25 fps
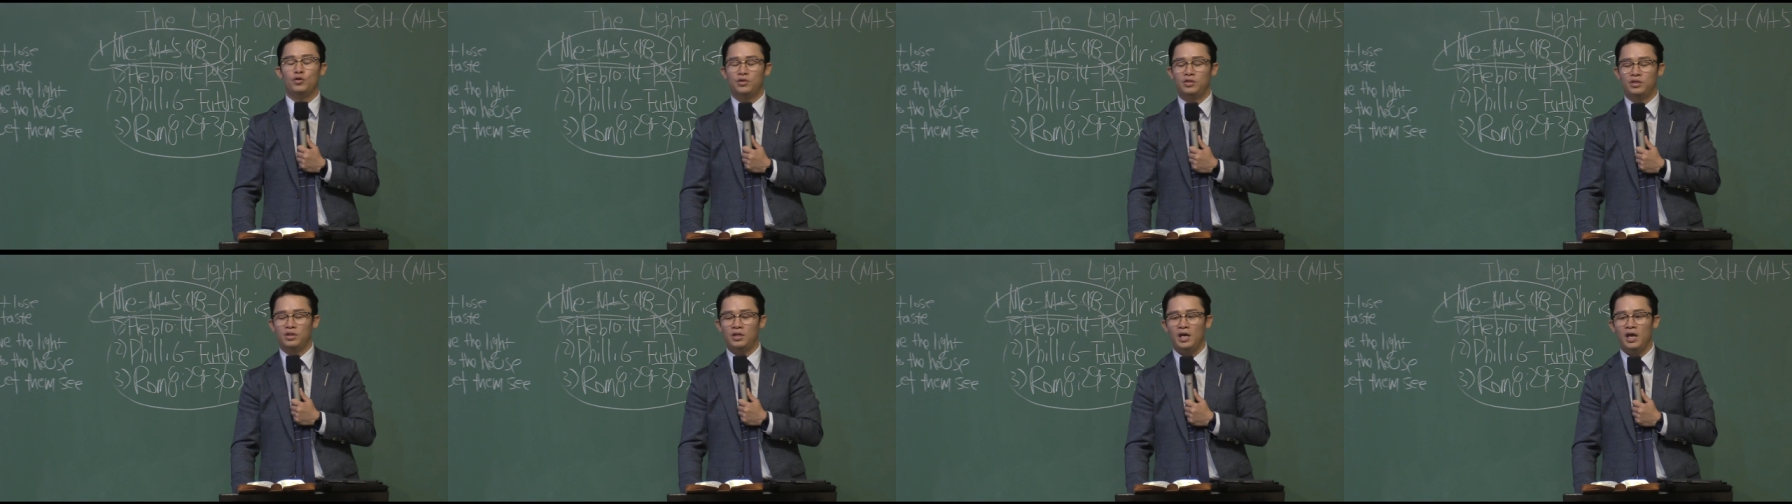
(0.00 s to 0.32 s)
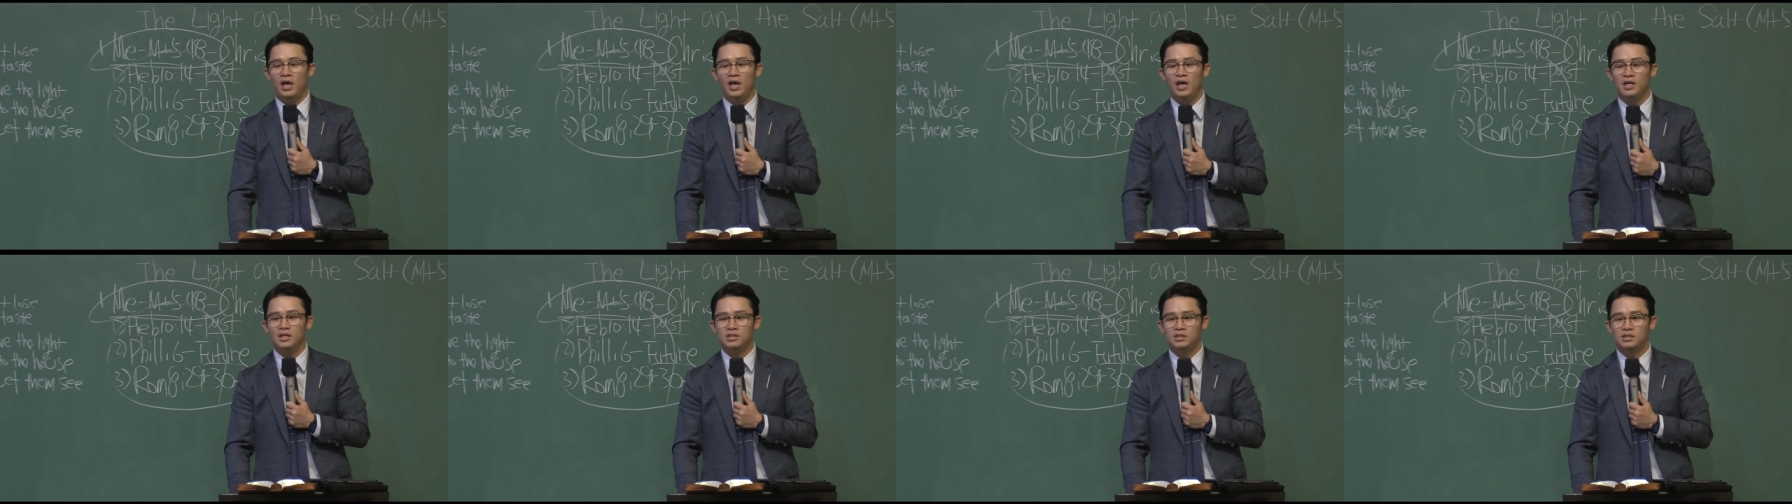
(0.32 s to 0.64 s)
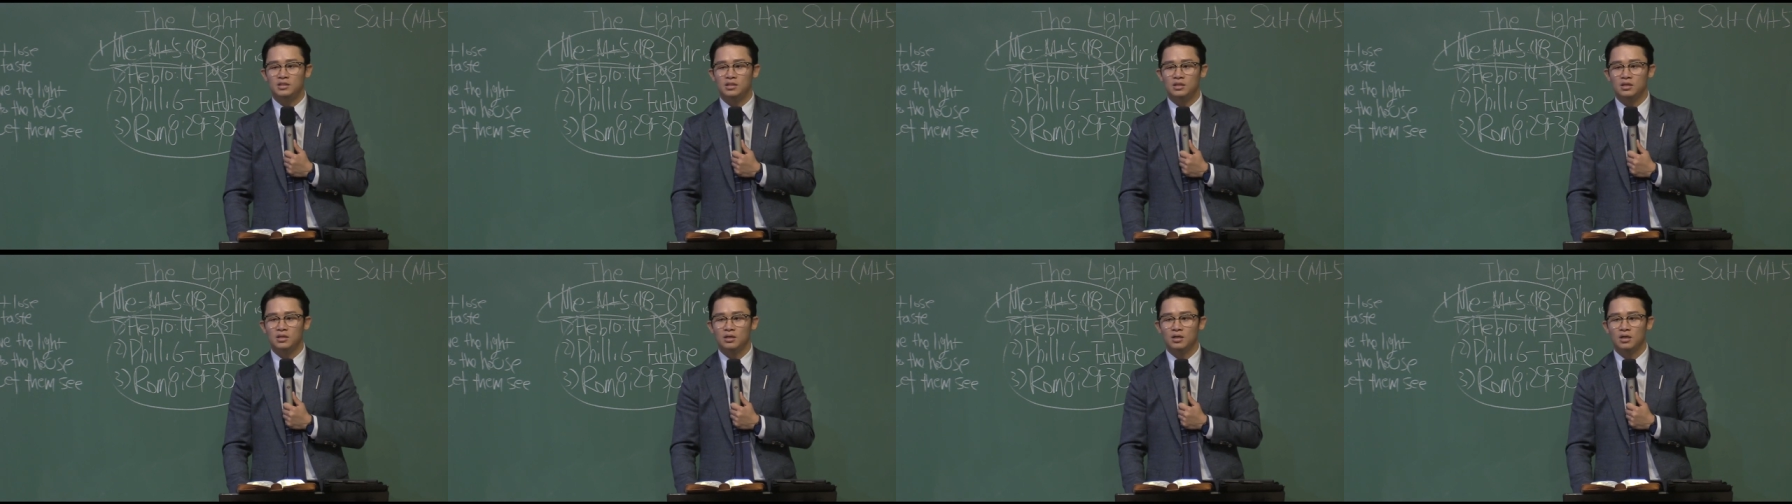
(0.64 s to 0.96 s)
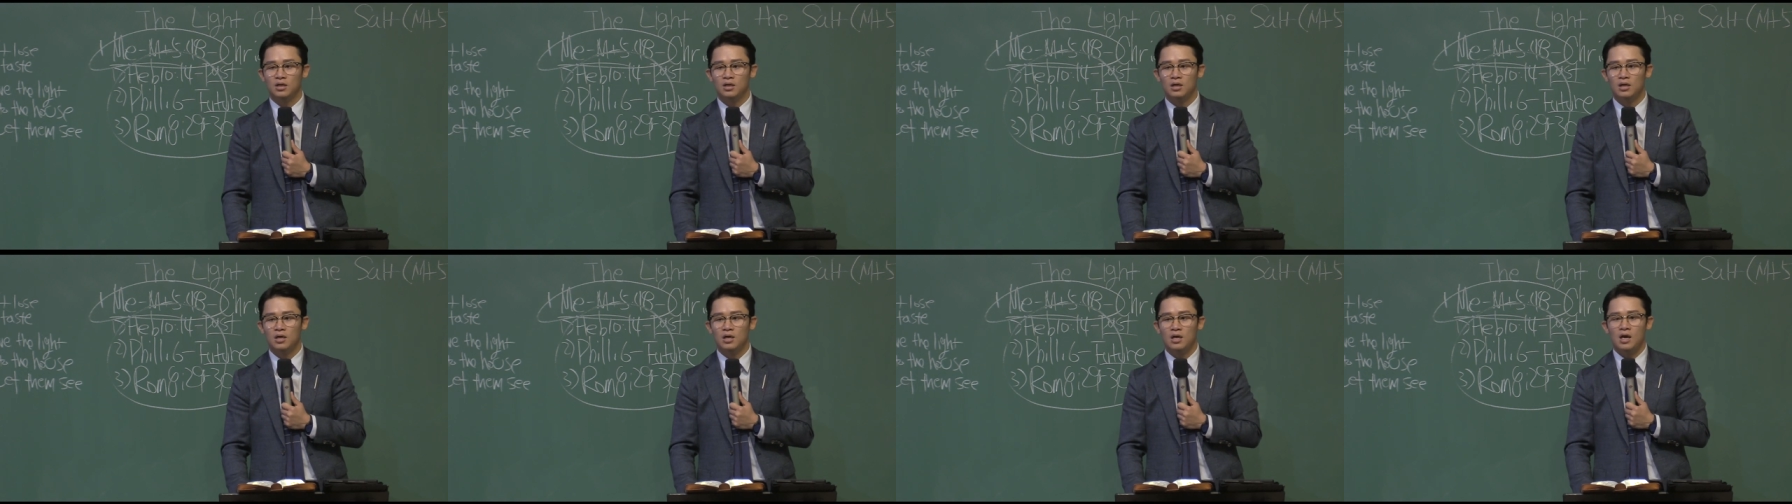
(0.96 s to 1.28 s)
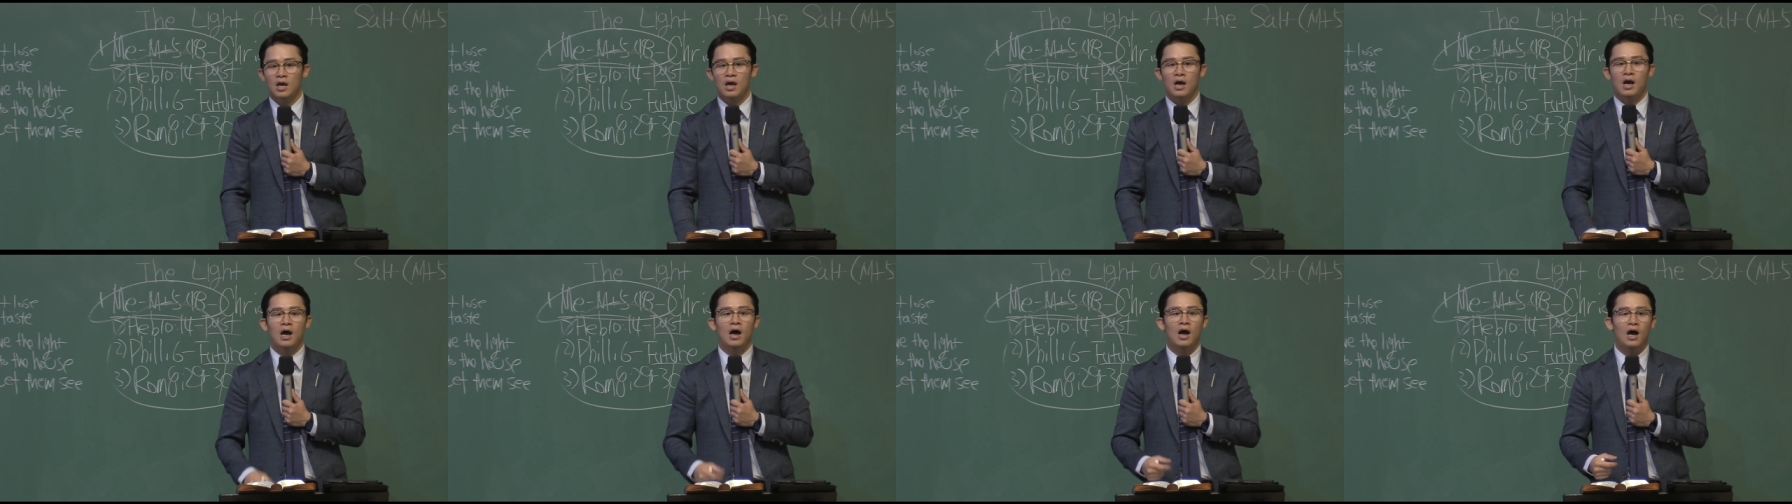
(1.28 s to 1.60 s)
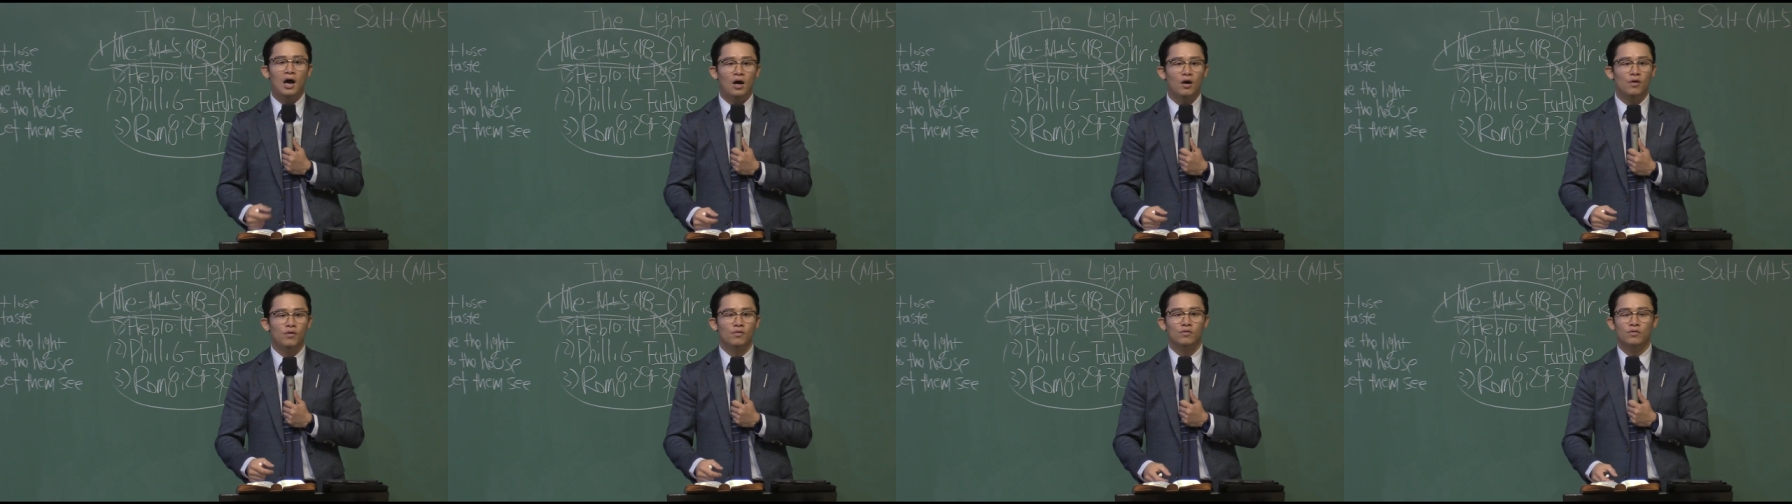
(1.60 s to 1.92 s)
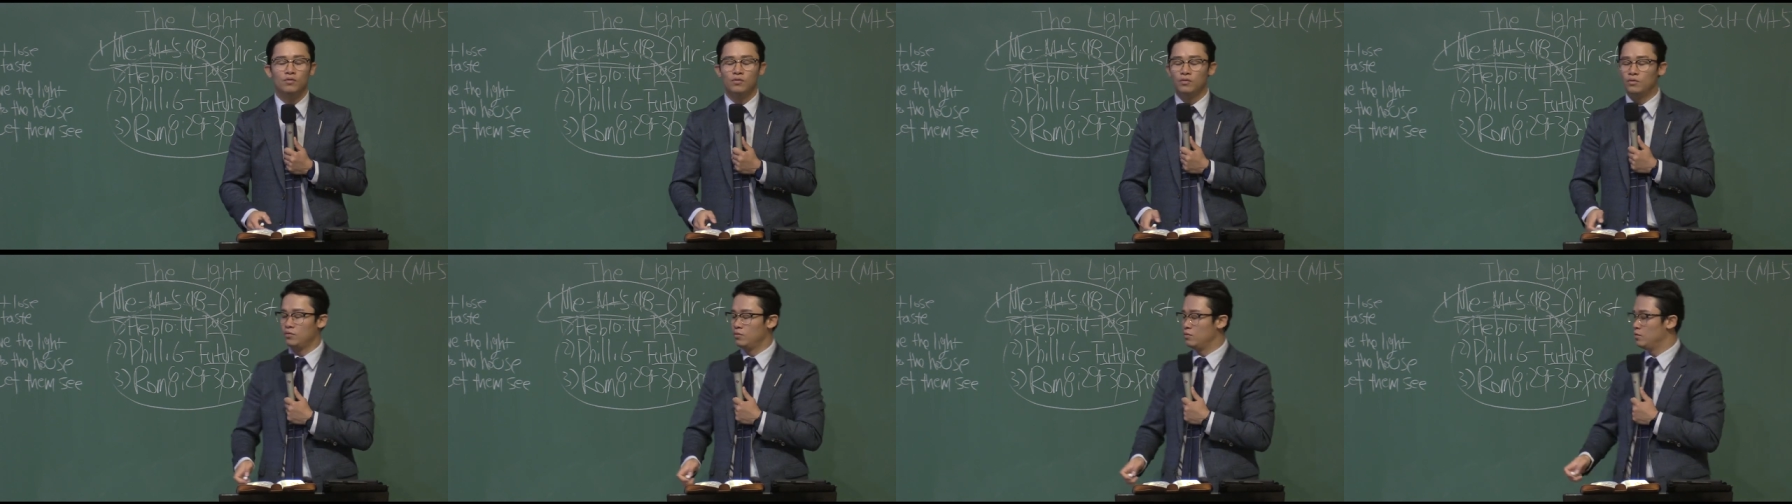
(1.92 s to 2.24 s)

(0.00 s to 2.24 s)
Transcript: taste. How?